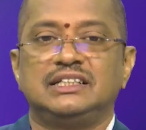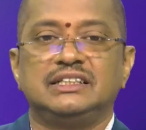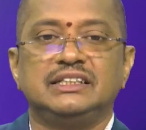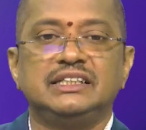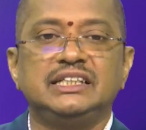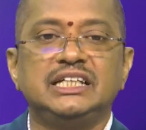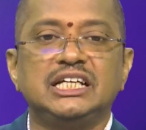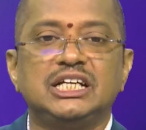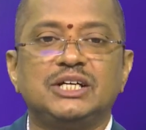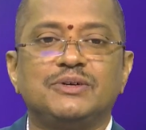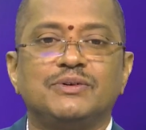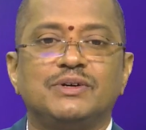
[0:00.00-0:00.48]

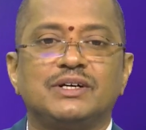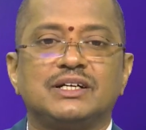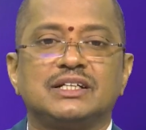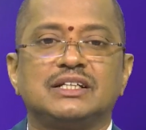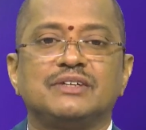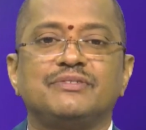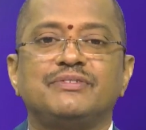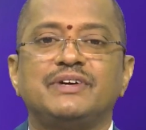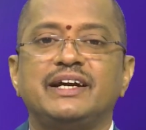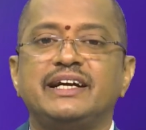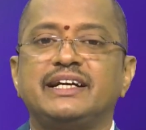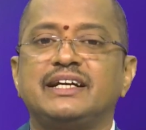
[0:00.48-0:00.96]
equal to
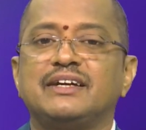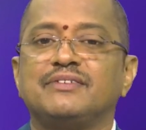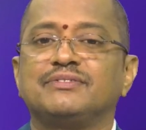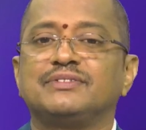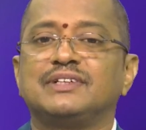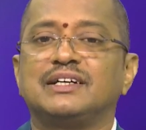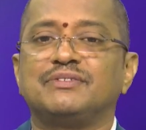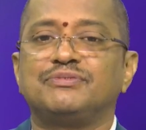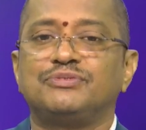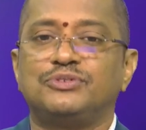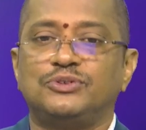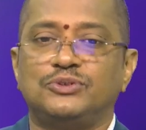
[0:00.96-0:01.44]
the weight of
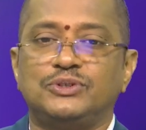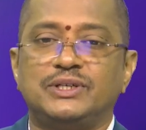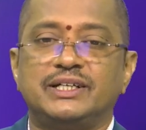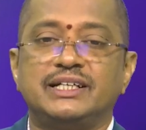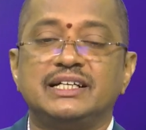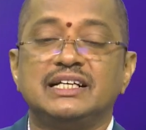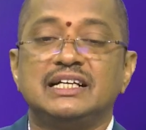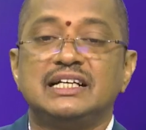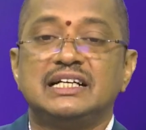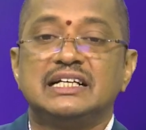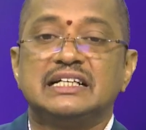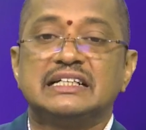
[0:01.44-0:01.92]
the fluid
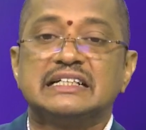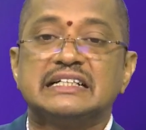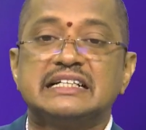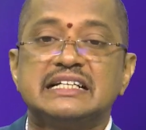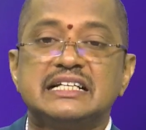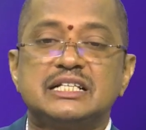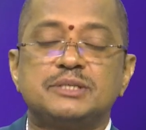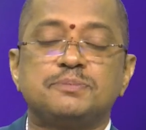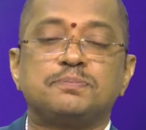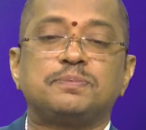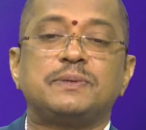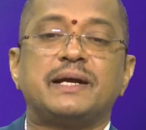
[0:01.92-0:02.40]

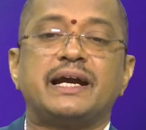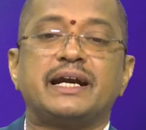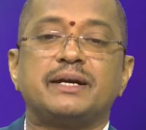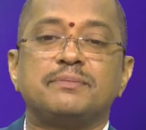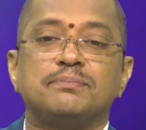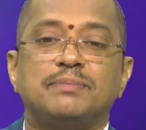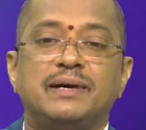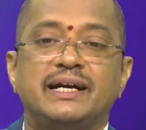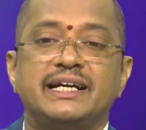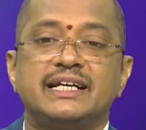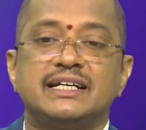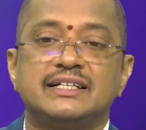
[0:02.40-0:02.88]
displayed
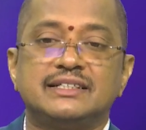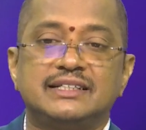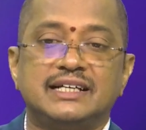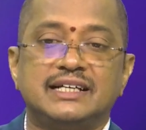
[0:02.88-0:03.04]
by it,